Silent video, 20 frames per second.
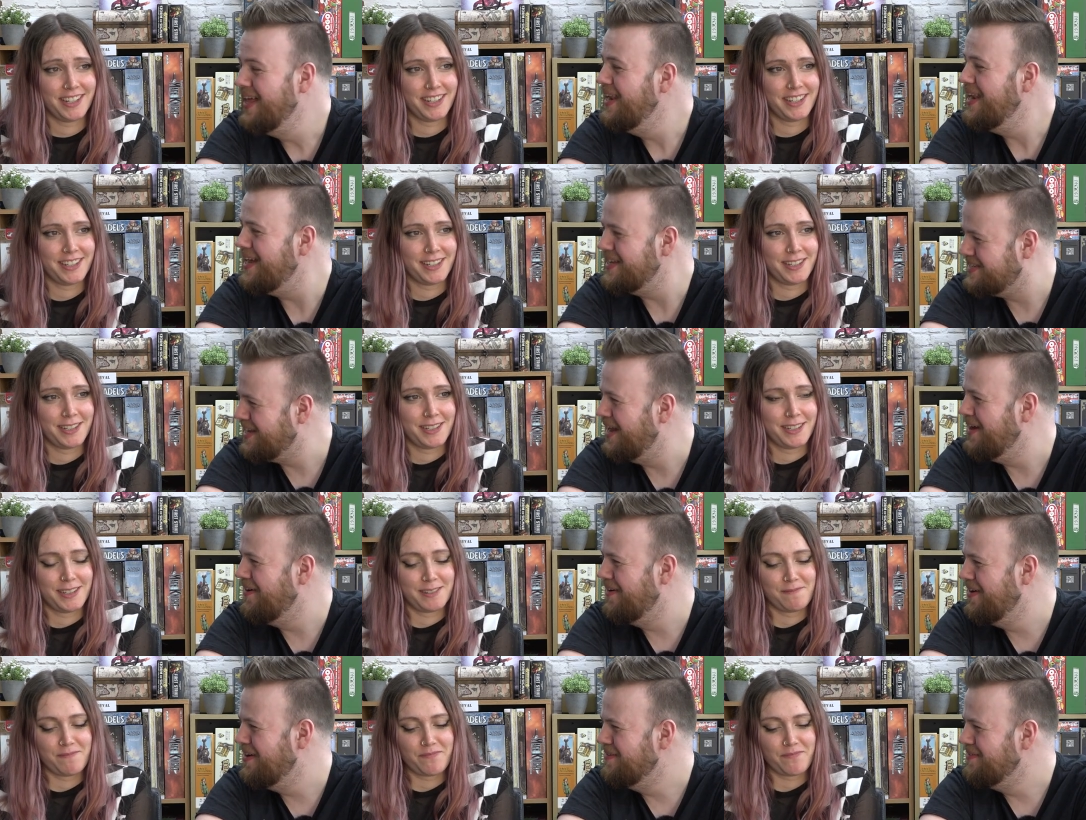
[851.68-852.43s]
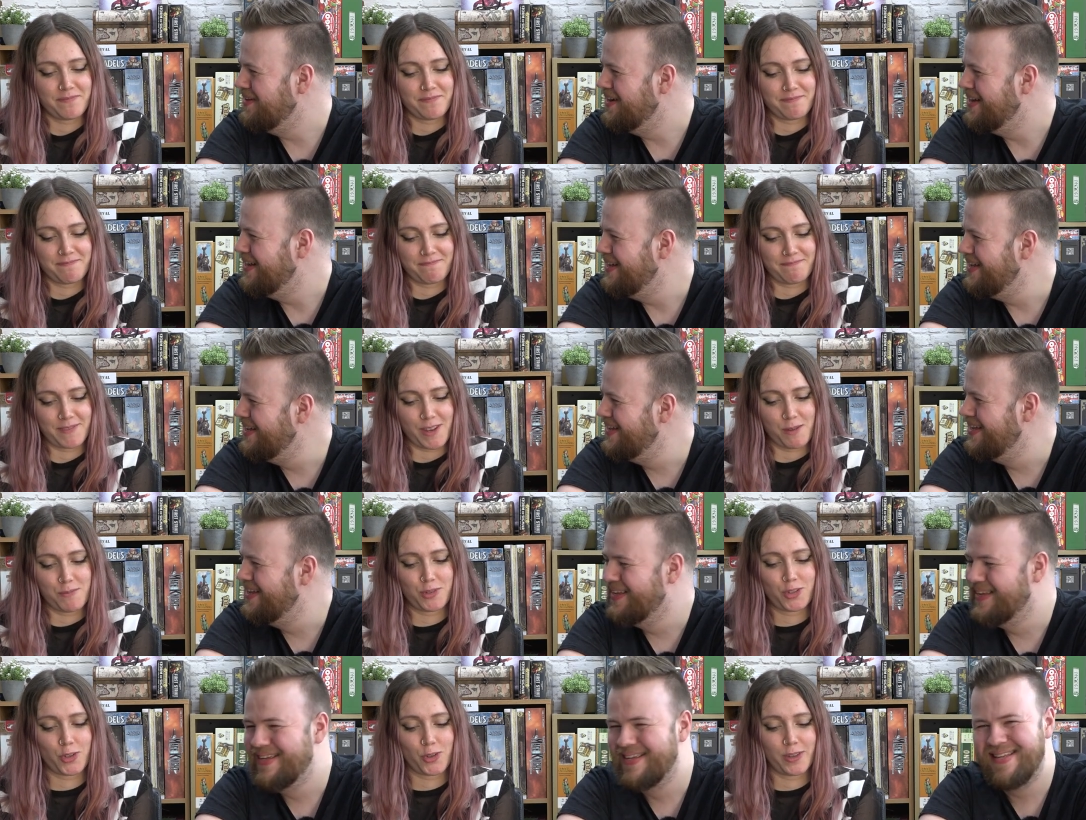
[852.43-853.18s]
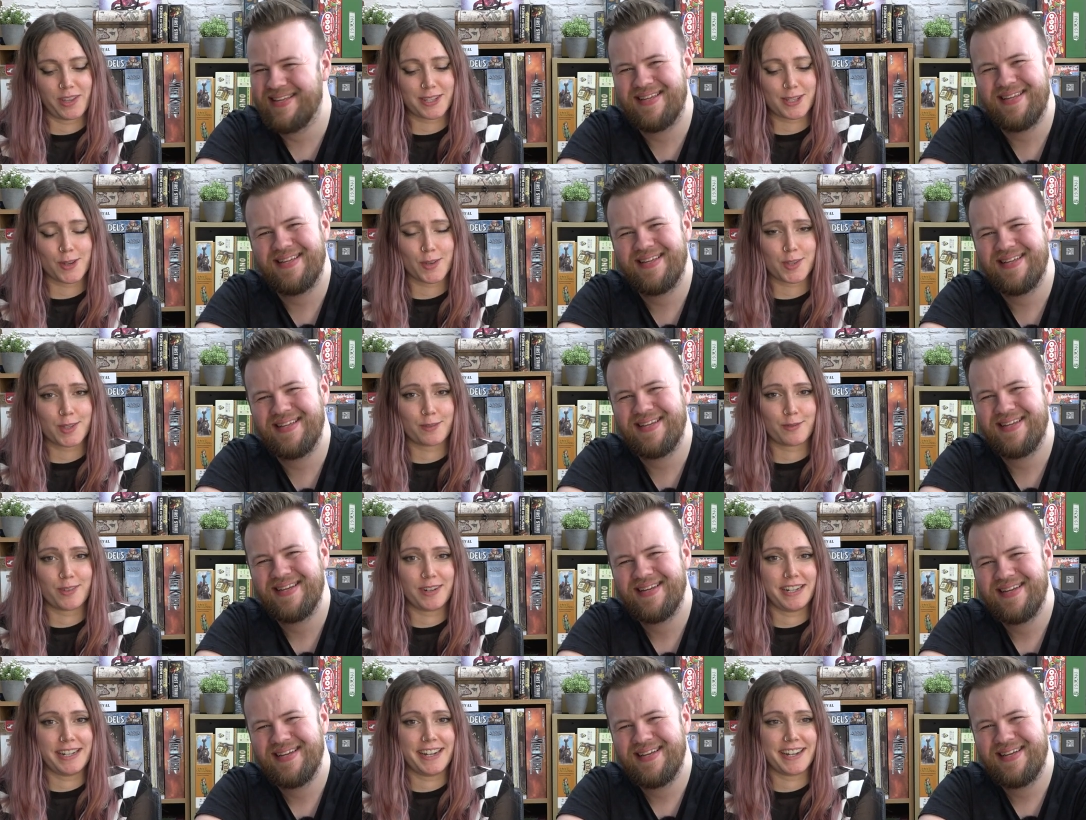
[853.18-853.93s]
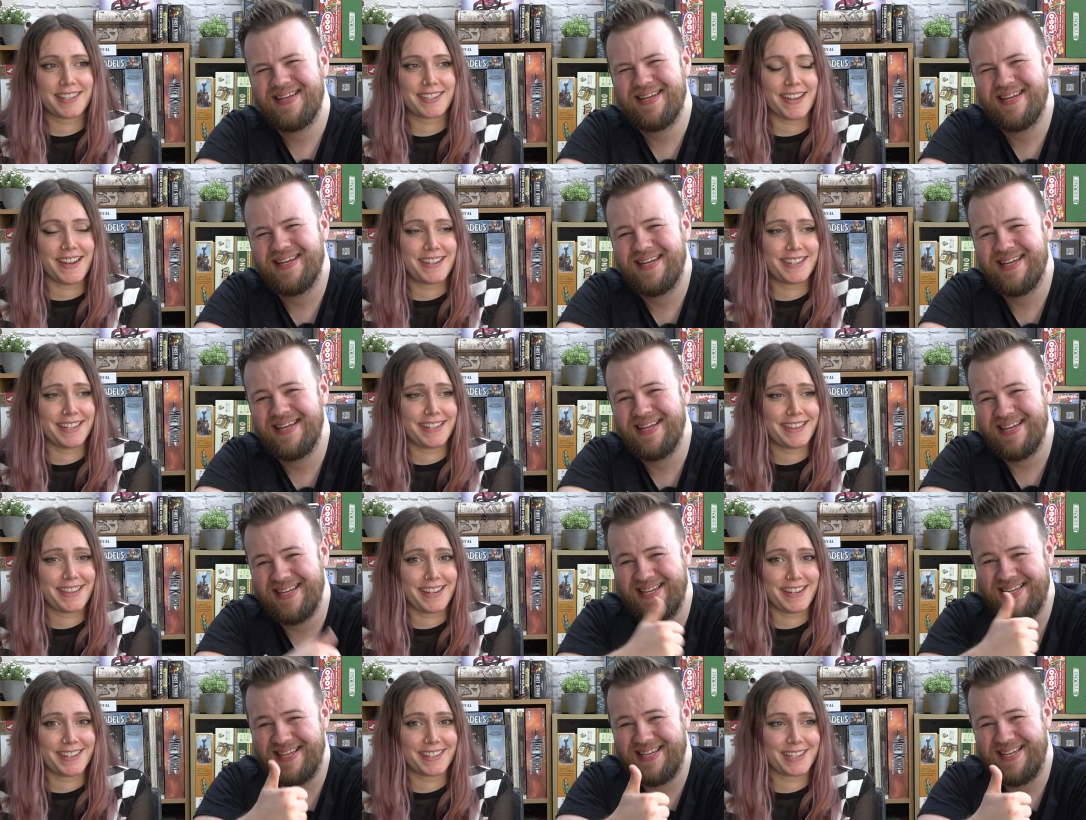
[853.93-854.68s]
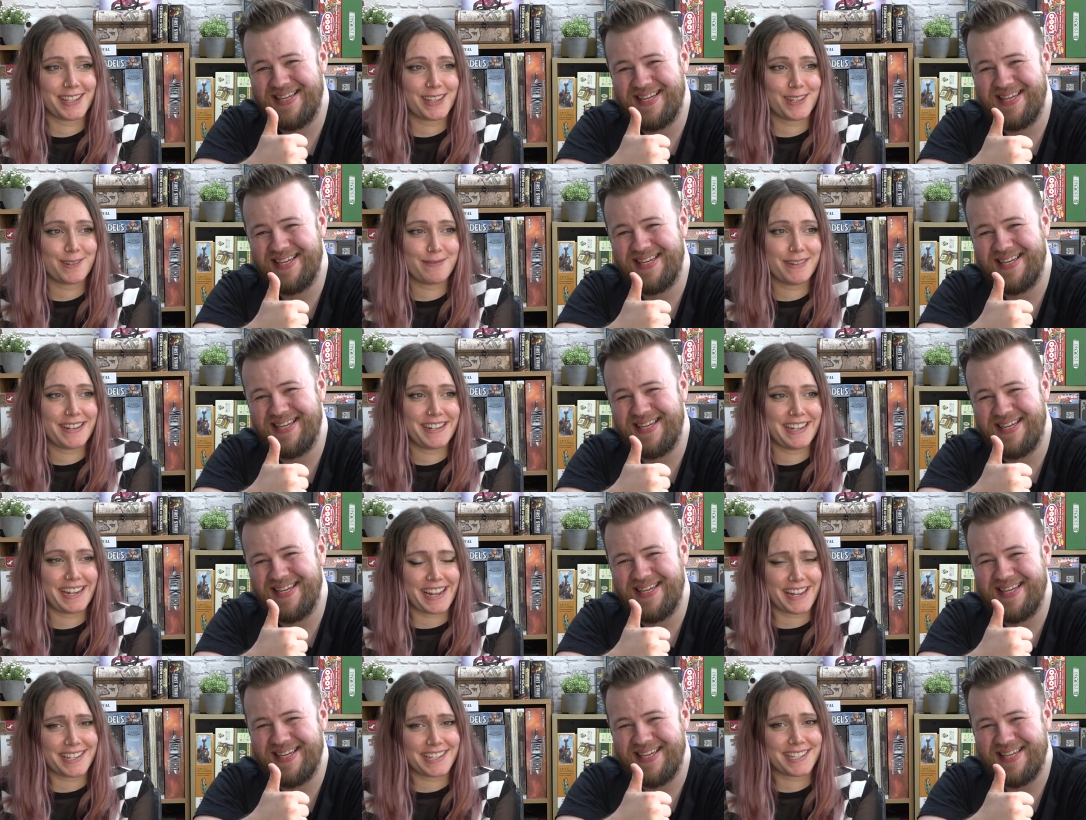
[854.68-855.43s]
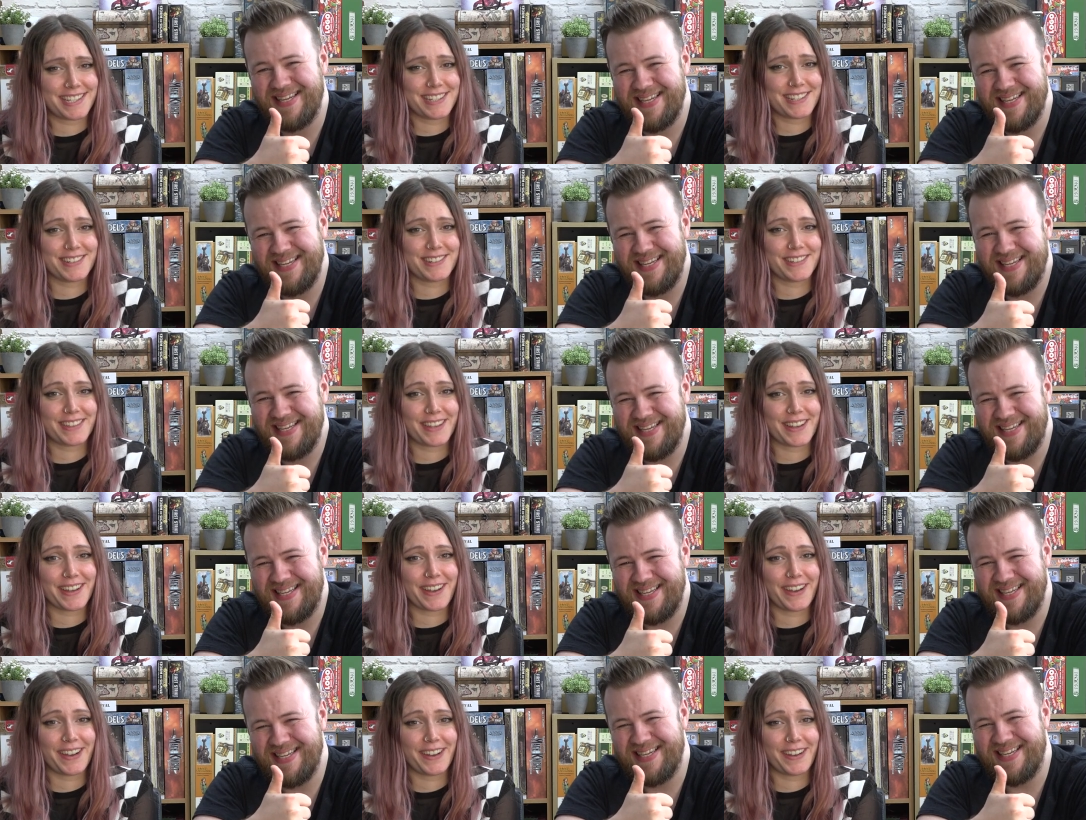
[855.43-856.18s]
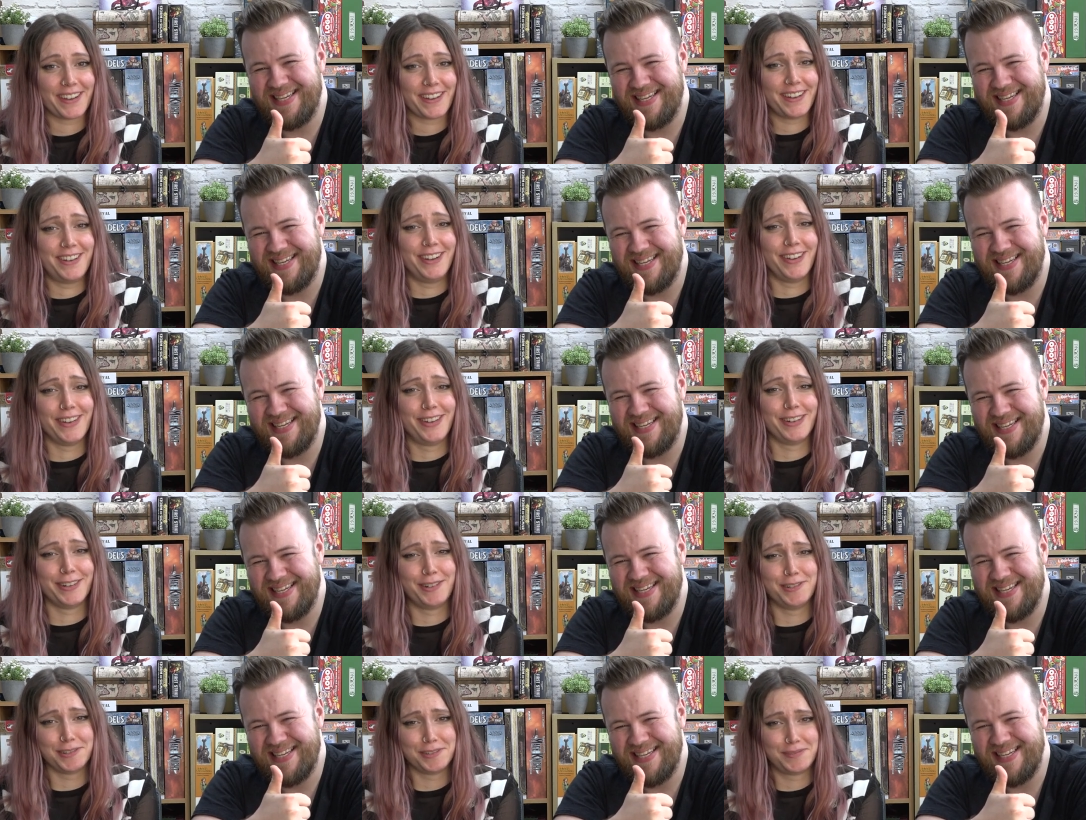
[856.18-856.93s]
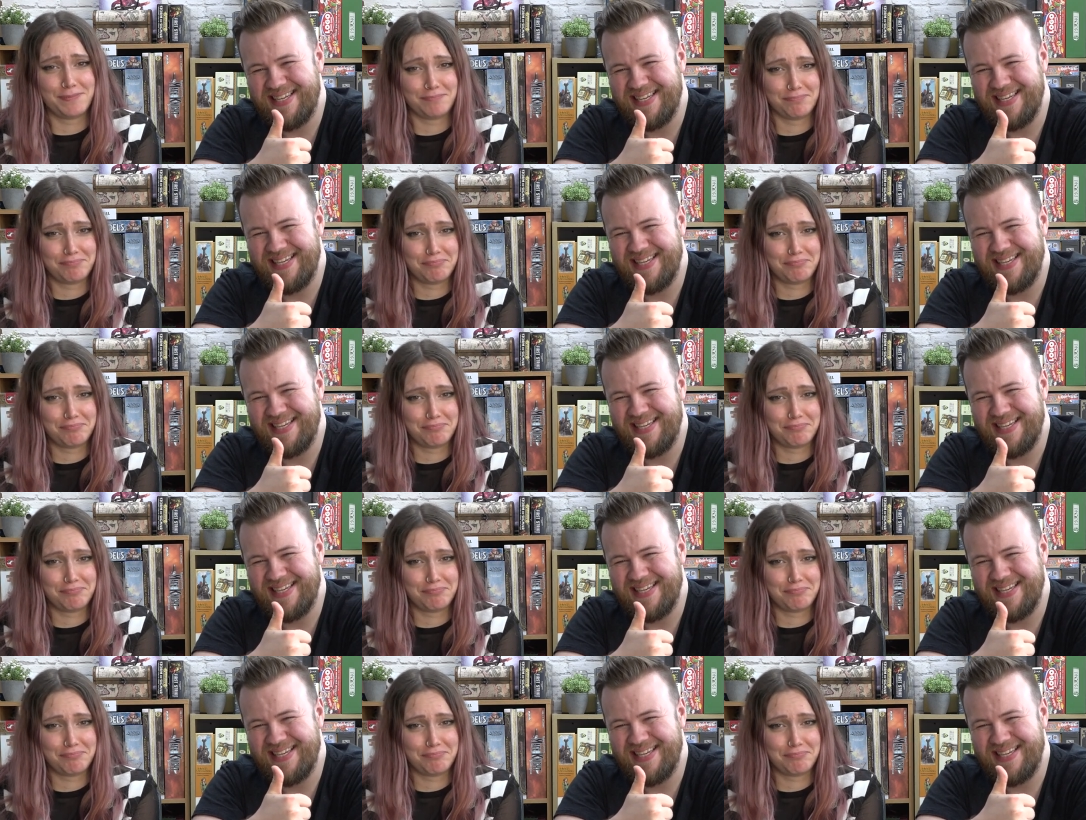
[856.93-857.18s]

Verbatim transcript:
Speaker 1: let's head on over.
Speaker 2: I'm sure there's lots of really exciting things that the winner gets to do there.